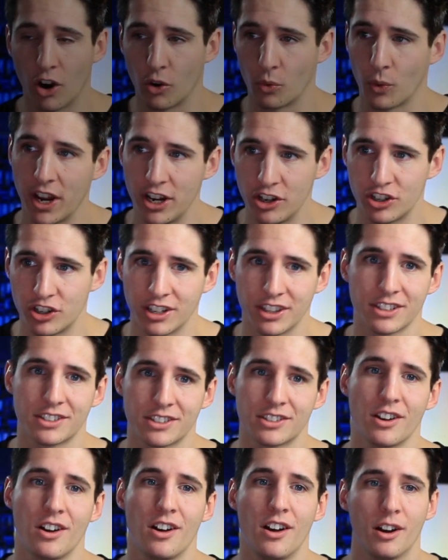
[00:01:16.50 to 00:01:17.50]
Arranging the
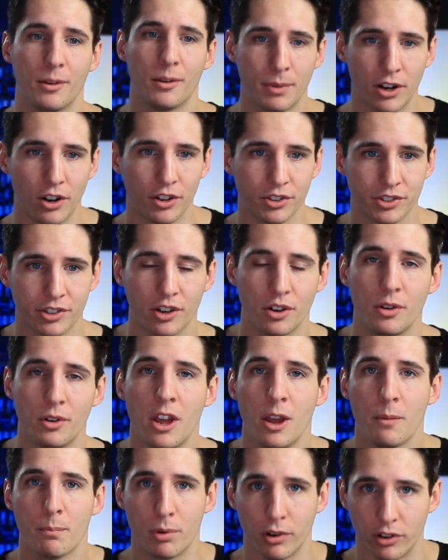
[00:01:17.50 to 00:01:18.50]
song, but also
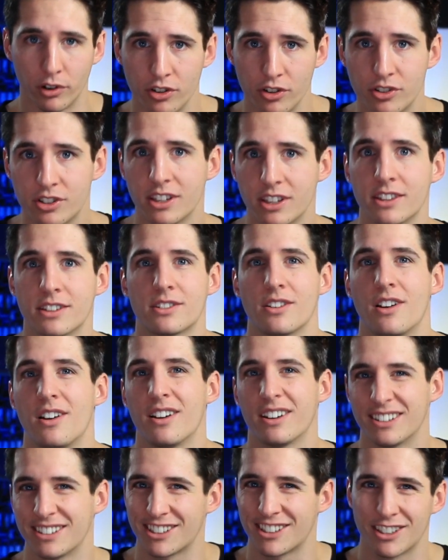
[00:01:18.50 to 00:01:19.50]
producing the
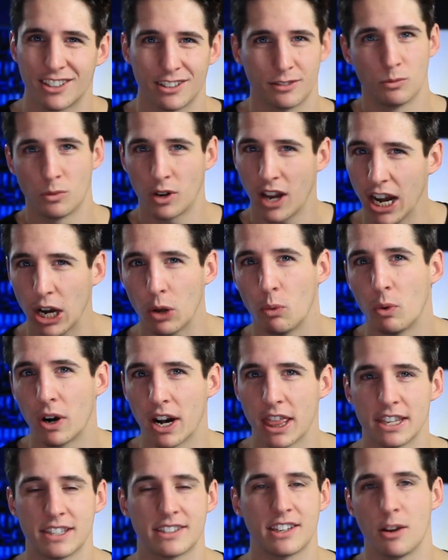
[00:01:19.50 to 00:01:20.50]
song is kind of one
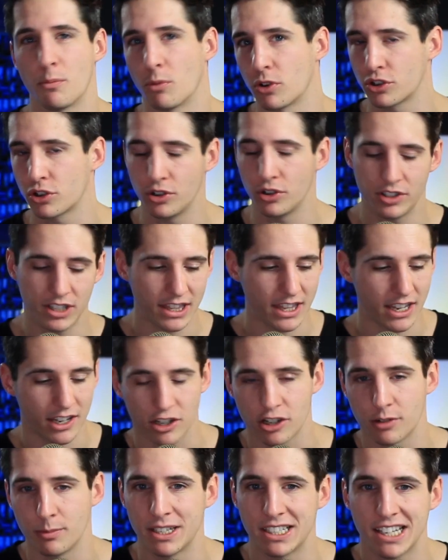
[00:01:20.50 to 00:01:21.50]
and the same. We're choosing the
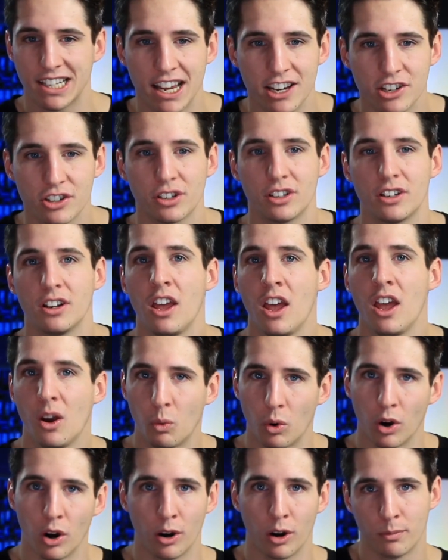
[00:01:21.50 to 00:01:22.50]
instrumentation.
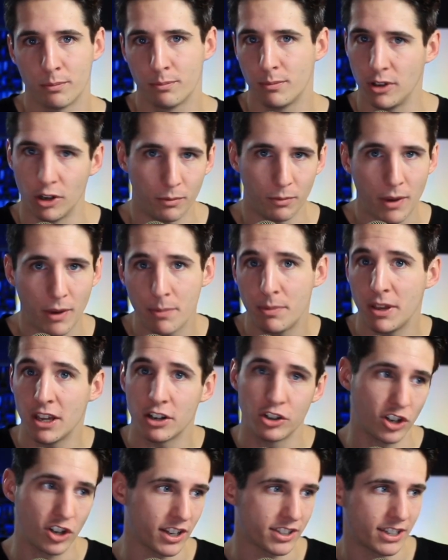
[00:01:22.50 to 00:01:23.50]
We're, maybe
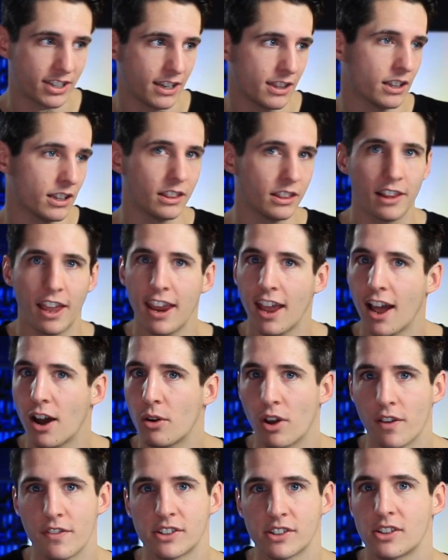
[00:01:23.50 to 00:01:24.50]
adjusting the layout
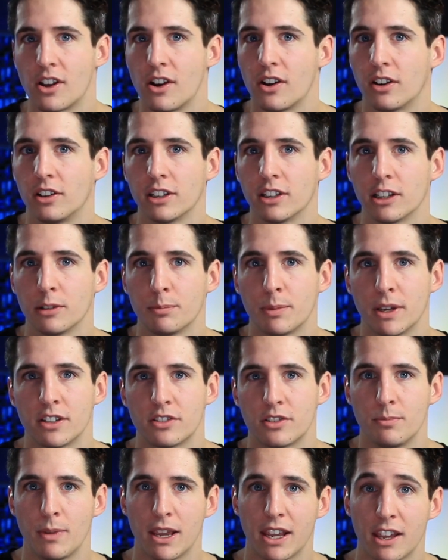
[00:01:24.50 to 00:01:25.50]
of the song a little bit
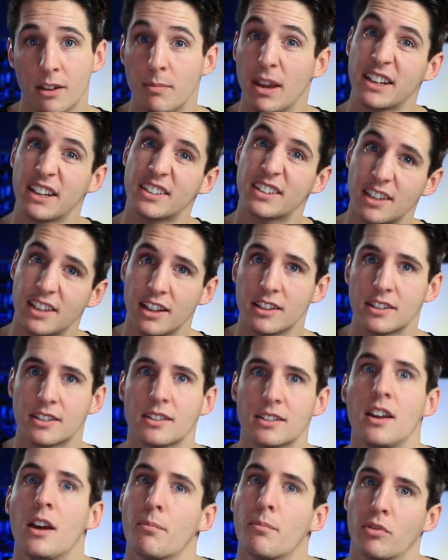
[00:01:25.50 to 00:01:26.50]
to make it make
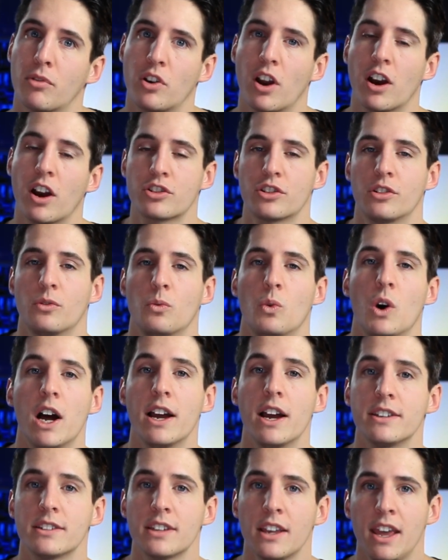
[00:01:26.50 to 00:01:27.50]
sense
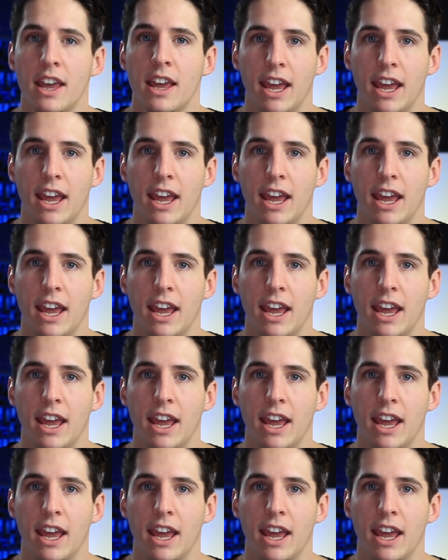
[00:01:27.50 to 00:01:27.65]
production-wise.